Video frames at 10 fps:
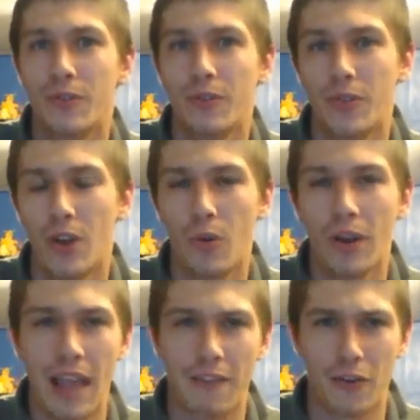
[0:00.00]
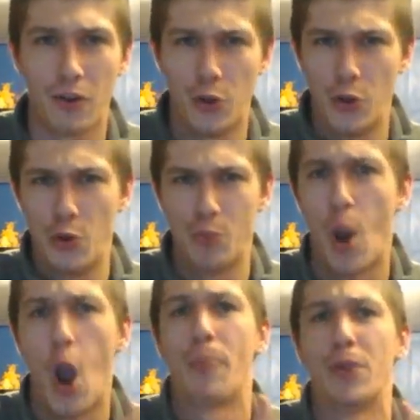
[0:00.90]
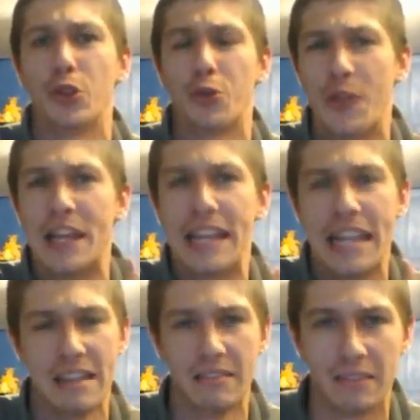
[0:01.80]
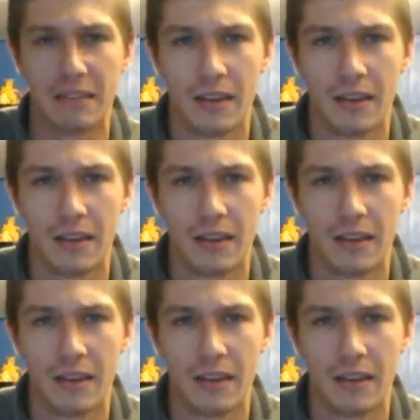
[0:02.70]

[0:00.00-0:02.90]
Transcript: Not whatever the new popular thing is.